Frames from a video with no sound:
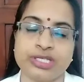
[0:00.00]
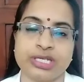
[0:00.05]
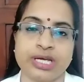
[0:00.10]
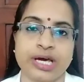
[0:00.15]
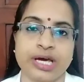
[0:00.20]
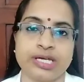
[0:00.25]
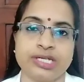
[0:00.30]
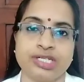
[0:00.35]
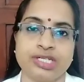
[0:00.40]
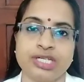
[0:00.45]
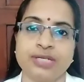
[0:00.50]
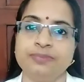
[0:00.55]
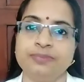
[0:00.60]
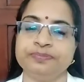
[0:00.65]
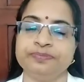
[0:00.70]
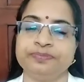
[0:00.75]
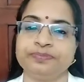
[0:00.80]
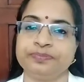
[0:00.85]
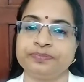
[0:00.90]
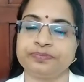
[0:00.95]
writing,
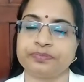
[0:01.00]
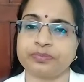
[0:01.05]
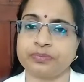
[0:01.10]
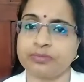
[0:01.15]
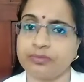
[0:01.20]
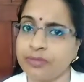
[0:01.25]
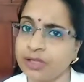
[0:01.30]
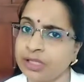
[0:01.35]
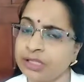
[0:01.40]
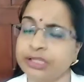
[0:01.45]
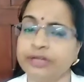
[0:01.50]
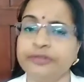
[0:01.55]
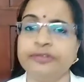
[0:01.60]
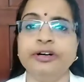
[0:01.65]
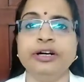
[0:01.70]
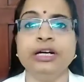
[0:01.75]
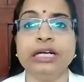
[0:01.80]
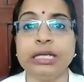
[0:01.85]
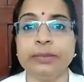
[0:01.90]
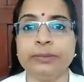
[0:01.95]
the
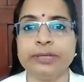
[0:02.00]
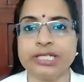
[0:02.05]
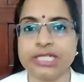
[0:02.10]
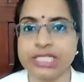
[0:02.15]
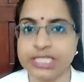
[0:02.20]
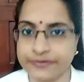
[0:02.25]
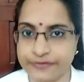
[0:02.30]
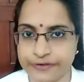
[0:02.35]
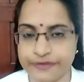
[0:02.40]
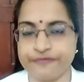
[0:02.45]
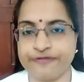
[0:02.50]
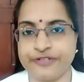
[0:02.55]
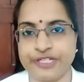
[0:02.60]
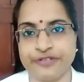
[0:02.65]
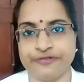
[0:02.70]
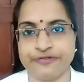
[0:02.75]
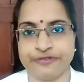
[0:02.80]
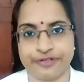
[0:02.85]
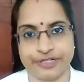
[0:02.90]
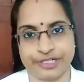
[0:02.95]
word limit is
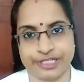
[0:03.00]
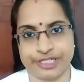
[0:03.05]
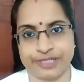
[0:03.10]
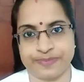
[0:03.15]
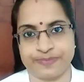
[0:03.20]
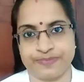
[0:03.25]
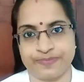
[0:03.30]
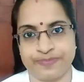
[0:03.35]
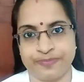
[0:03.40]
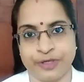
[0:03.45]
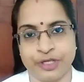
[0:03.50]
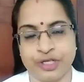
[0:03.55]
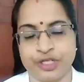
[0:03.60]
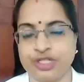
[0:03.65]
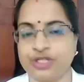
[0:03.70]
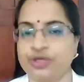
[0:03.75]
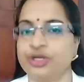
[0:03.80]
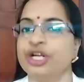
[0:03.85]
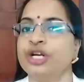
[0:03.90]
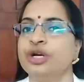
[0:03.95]
50 words.
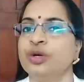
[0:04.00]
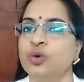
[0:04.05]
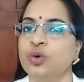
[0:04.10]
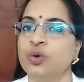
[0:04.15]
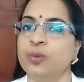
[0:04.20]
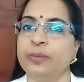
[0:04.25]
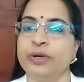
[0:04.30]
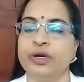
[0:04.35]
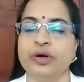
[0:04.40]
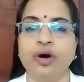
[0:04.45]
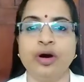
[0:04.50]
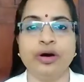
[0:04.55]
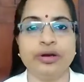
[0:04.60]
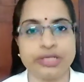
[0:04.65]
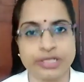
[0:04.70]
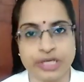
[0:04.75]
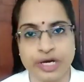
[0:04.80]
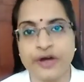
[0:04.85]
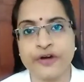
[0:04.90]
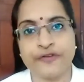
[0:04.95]
Shouldn't go beyond
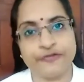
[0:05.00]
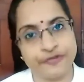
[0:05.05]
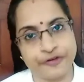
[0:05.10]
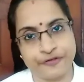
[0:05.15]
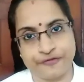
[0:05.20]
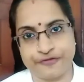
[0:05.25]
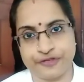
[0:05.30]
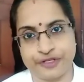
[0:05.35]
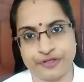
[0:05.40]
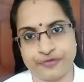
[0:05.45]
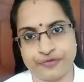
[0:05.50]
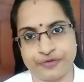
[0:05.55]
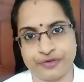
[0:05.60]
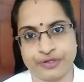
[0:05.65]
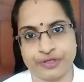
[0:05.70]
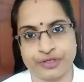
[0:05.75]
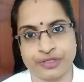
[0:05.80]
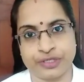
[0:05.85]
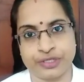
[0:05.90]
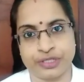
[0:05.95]
50
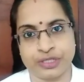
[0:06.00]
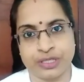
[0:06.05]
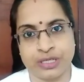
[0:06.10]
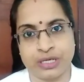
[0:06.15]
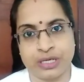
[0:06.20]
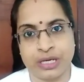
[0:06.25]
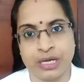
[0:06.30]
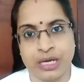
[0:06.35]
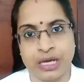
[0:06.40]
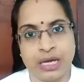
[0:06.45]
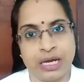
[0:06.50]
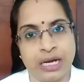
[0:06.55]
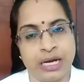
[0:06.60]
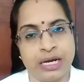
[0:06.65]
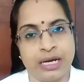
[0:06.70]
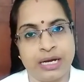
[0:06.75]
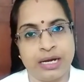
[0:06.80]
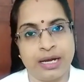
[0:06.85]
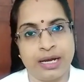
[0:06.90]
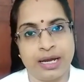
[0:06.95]
words.
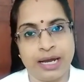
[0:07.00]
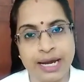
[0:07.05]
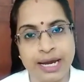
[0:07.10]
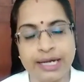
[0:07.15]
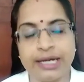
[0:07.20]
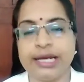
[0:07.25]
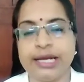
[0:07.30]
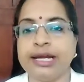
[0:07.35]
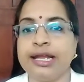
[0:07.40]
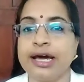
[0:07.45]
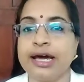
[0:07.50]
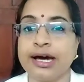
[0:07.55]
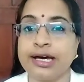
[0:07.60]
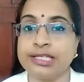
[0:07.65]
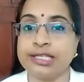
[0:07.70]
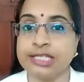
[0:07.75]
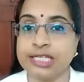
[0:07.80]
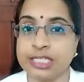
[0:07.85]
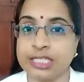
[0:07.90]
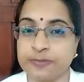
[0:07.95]
And it
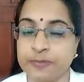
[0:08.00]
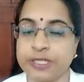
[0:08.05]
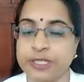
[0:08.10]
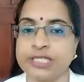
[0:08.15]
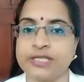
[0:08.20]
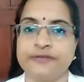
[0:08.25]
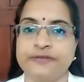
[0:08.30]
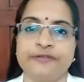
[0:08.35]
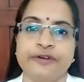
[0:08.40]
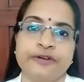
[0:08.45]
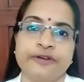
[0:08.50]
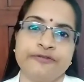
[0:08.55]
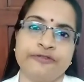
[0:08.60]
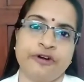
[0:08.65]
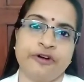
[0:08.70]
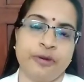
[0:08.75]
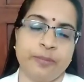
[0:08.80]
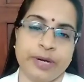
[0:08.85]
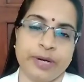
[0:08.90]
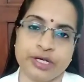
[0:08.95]
has a specific
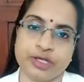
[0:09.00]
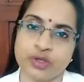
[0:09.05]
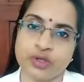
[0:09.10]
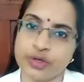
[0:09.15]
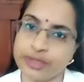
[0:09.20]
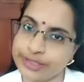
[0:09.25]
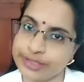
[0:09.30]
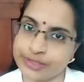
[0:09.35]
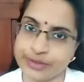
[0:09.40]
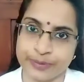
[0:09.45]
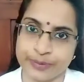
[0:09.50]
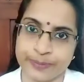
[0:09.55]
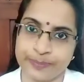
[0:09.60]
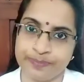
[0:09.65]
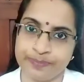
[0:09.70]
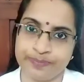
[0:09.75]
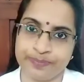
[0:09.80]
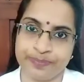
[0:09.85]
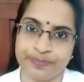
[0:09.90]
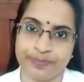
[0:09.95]
format also.
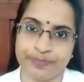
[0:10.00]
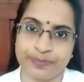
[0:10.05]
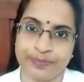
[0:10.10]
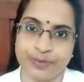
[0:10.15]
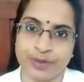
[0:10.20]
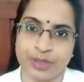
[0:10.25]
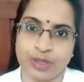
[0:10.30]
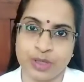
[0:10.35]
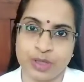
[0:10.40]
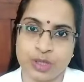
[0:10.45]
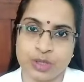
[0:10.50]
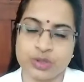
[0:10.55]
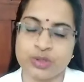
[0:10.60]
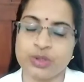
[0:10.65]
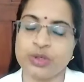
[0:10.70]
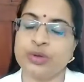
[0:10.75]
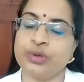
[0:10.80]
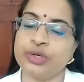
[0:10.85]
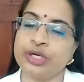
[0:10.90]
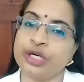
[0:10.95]
So
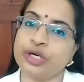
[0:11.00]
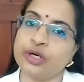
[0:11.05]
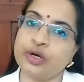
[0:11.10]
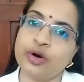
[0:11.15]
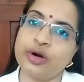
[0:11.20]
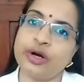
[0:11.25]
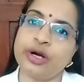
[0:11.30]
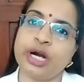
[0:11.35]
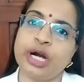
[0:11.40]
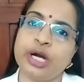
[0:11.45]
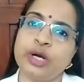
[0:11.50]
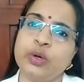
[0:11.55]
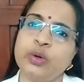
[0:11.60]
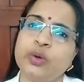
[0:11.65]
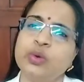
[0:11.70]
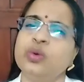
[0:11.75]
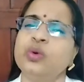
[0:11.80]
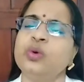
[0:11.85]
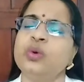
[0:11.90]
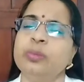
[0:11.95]
you need not write
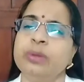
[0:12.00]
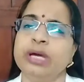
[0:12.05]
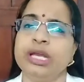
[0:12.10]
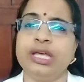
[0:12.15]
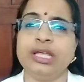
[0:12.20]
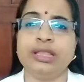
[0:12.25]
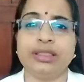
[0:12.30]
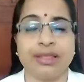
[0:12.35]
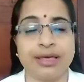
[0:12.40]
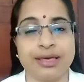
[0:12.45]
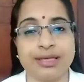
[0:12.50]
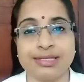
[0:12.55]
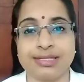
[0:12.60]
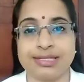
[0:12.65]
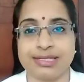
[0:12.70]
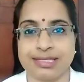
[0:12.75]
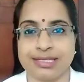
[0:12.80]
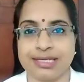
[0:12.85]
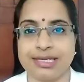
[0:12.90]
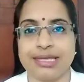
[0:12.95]
too many
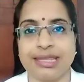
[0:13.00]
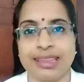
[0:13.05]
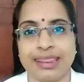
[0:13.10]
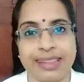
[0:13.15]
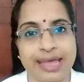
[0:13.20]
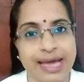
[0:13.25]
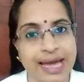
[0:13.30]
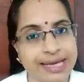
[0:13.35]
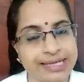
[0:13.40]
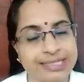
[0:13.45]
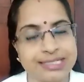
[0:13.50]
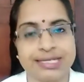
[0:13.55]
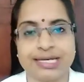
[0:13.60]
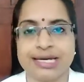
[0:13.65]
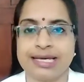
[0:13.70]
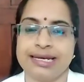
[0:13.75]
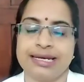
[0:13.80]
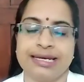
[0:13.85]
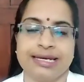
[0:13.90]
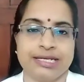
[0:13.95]
things in that
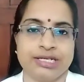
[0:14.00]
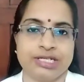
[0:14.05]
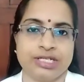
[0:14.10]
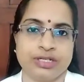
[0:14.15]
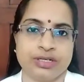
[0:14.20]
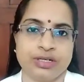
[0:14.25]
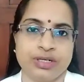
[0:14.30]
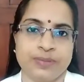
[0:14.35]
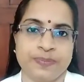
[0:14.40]
letter,